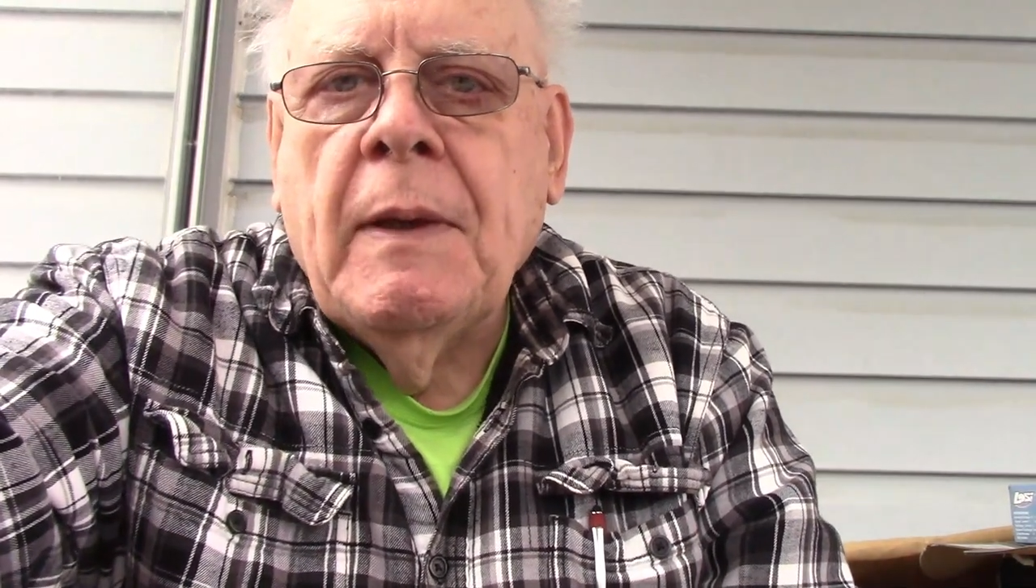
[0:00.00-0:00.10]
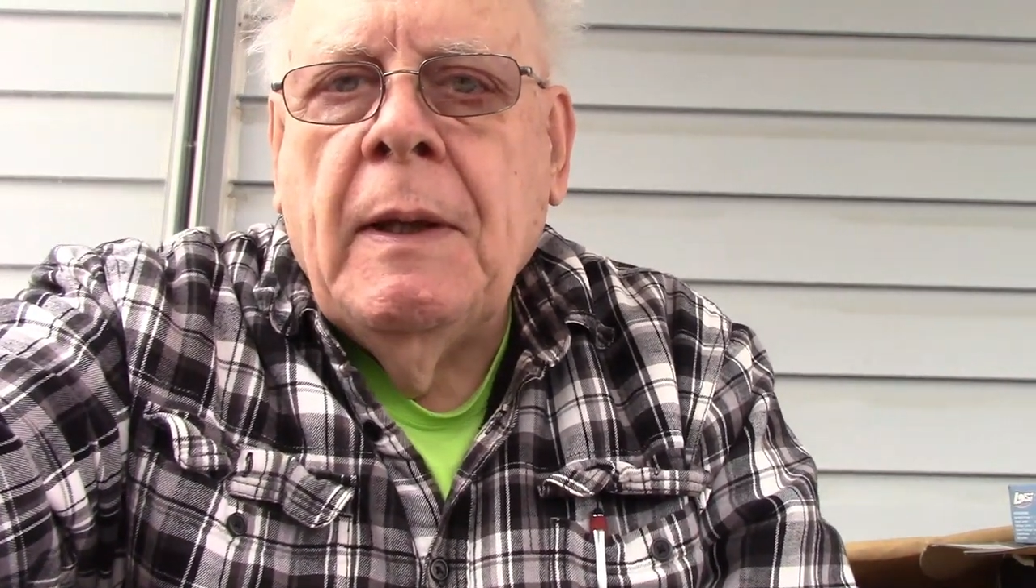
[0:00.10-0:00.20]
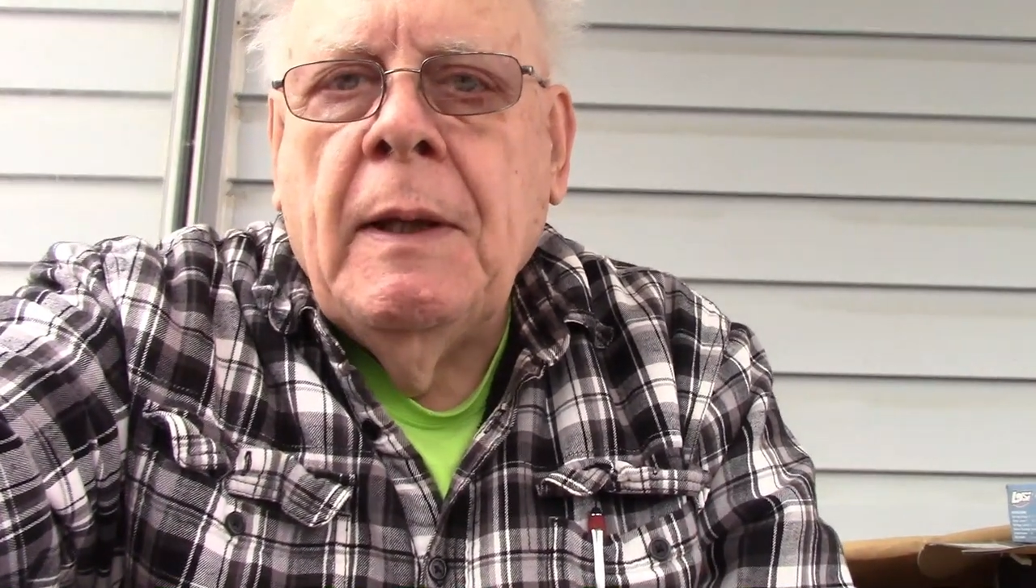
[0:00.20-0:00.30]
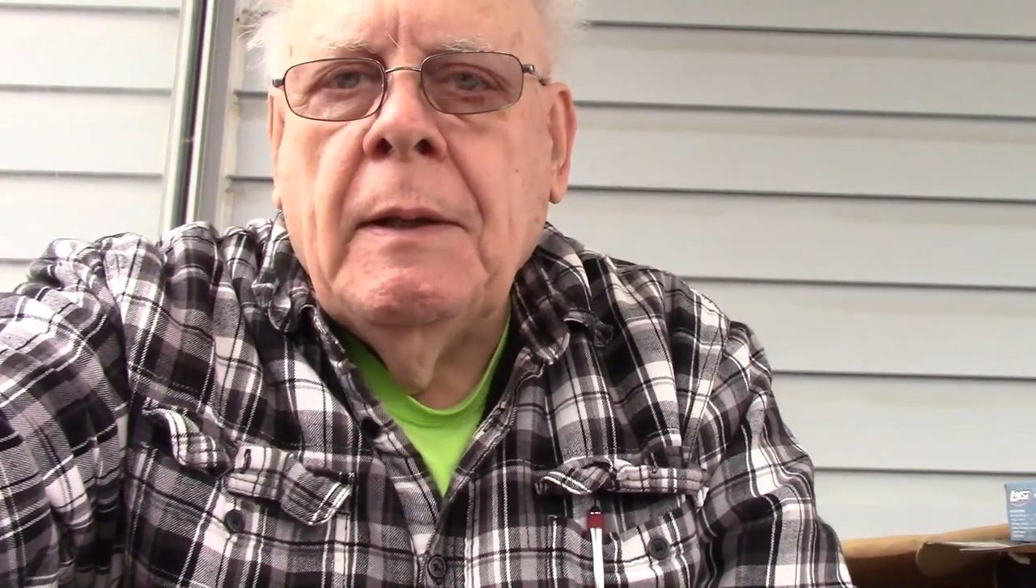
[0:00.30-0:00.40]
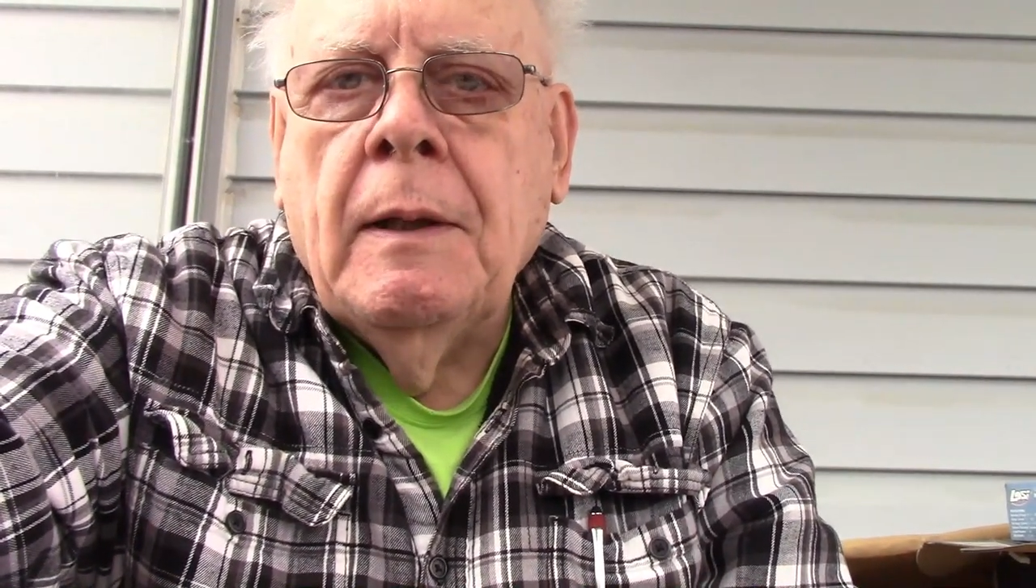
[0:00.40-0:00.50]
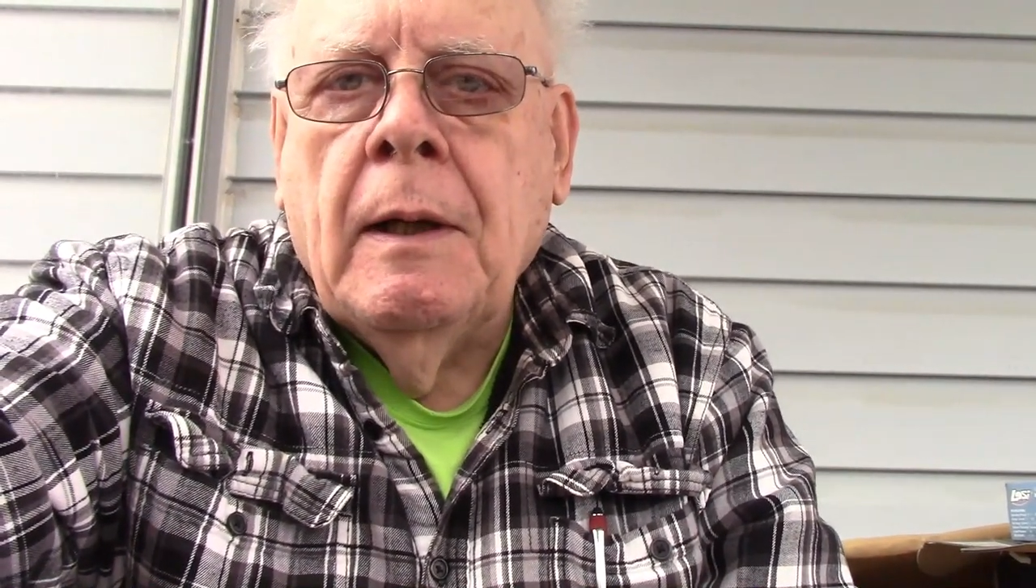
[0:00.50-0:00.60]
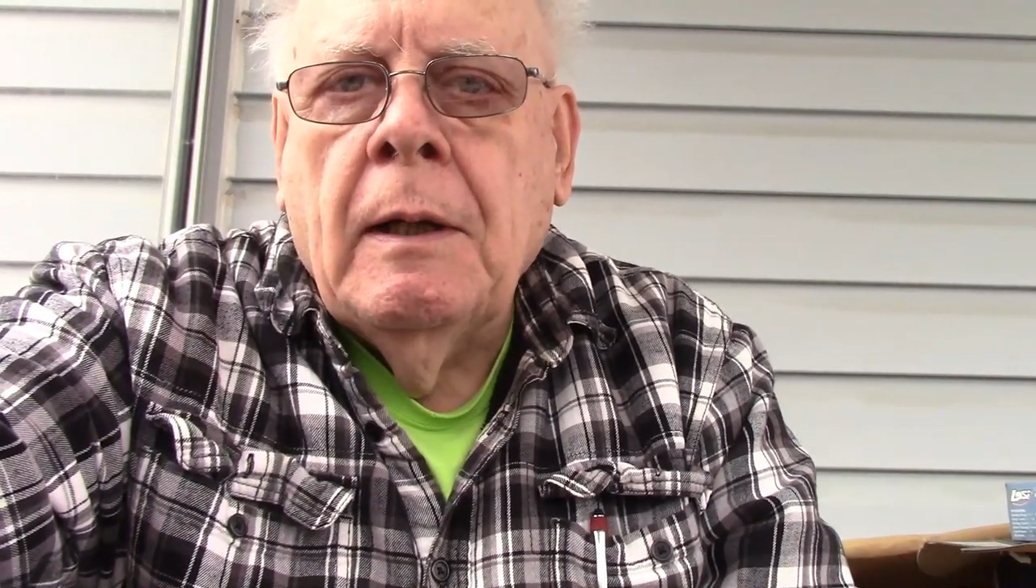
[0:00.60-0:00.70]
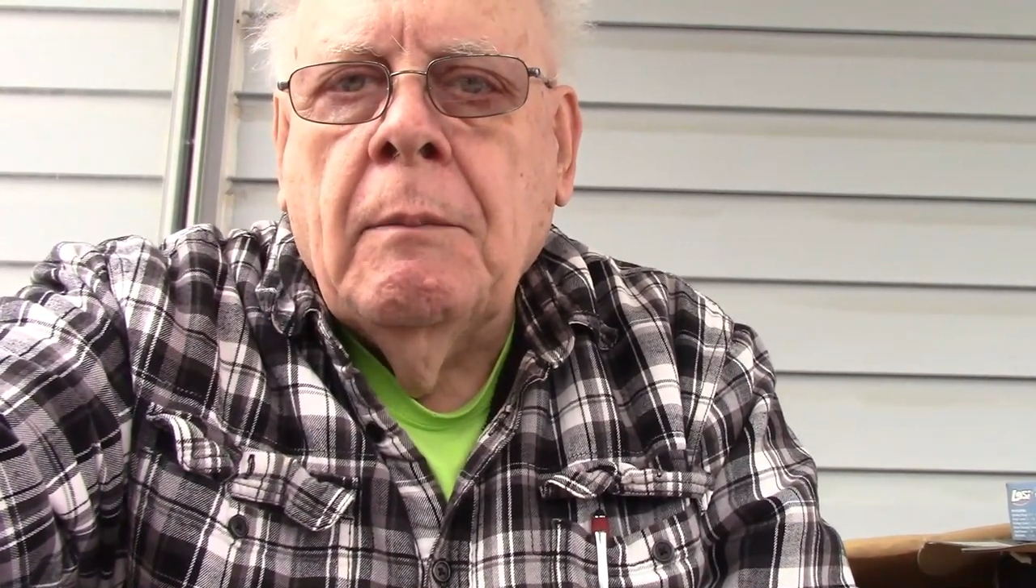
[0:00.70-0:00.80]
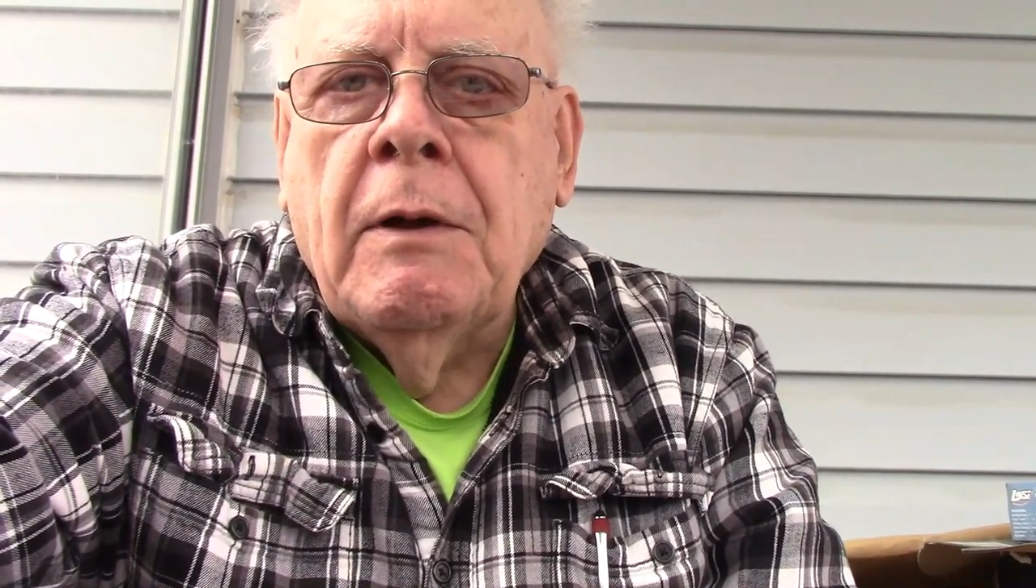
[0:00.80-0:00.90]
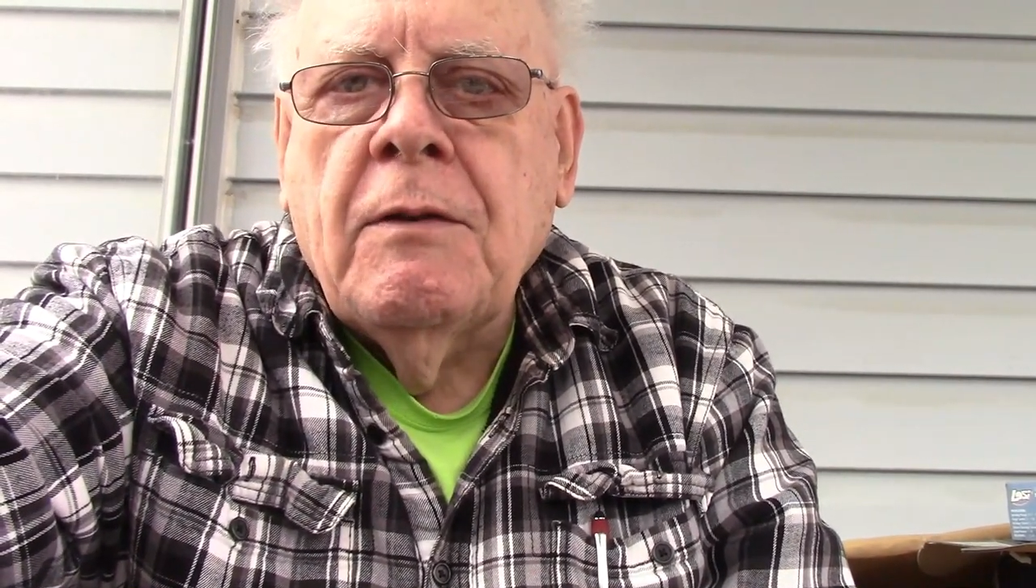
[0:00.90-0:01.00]
and
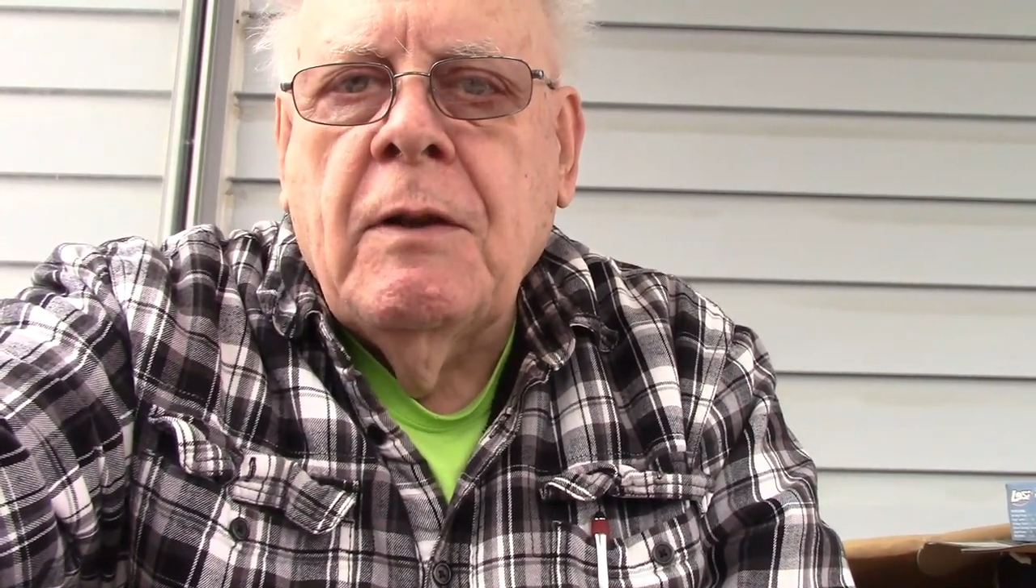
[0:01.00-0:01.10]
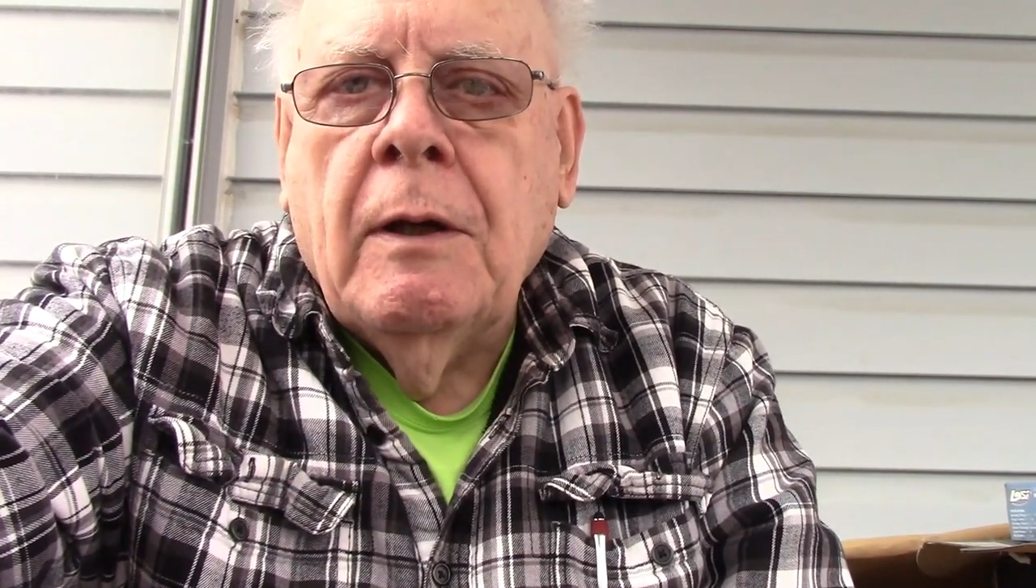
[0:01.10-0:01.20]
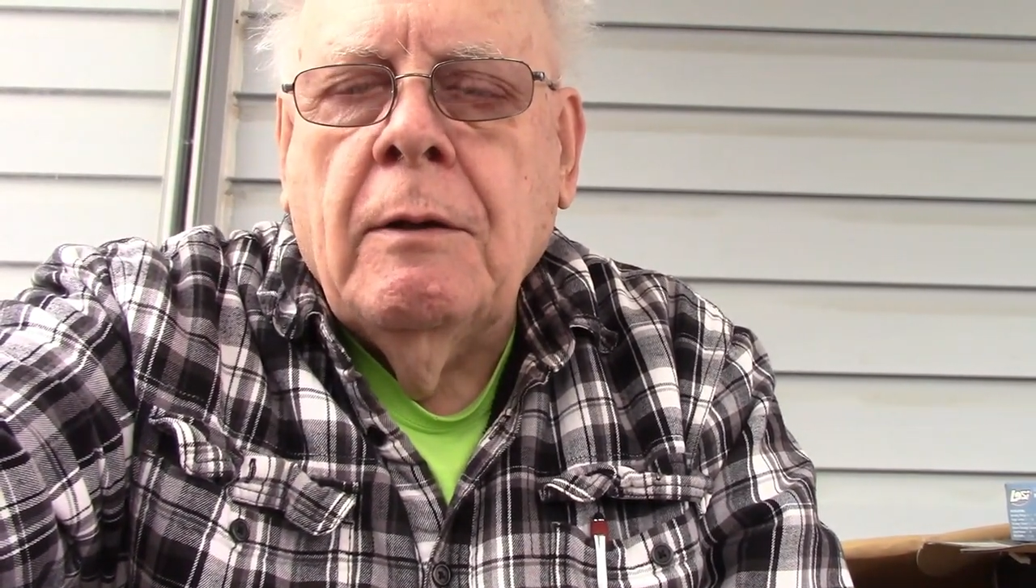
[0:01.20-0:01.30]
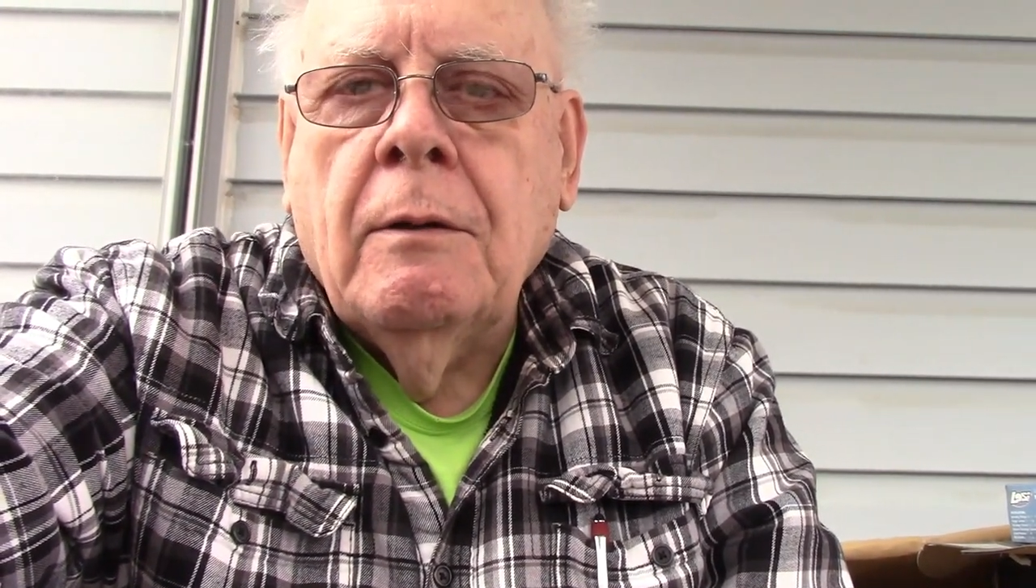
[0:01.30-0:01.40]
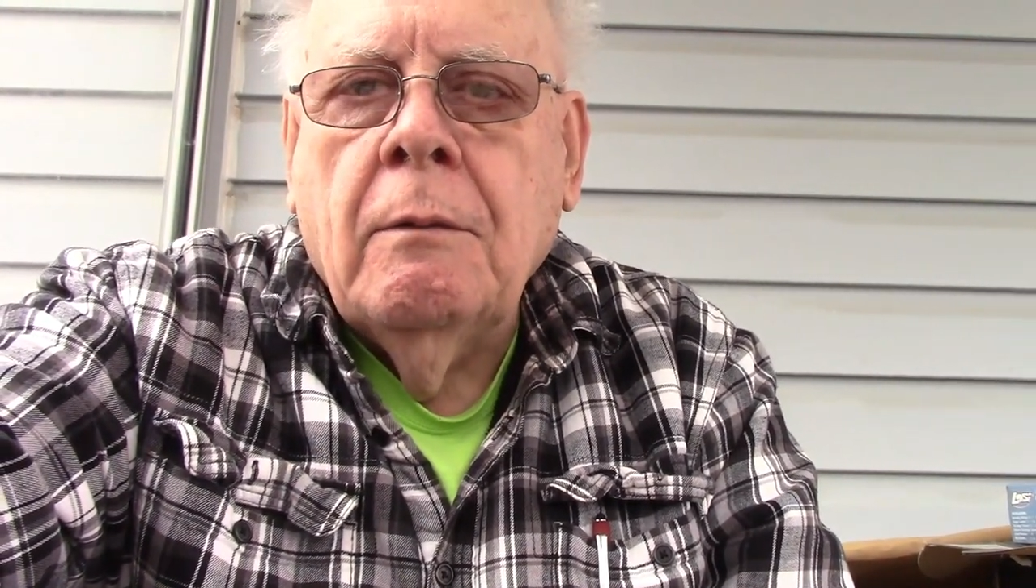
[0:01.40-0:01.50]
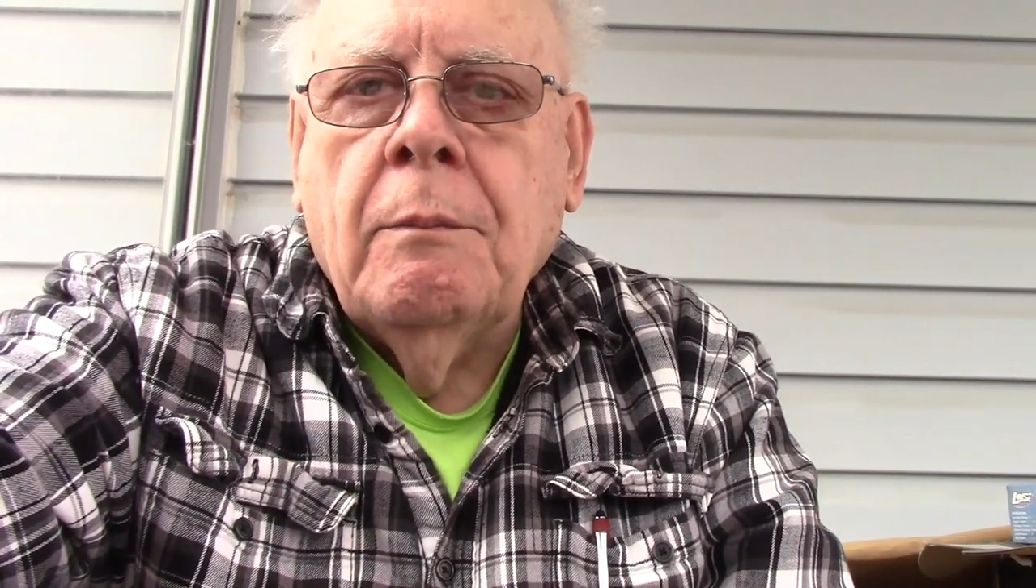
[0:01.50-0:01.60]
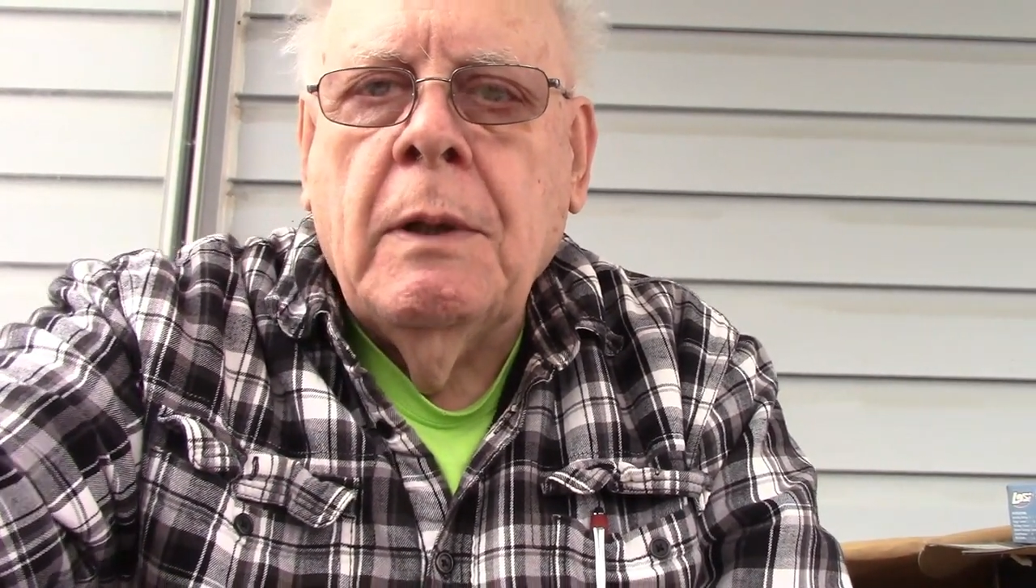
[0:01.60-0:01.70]
I must tell you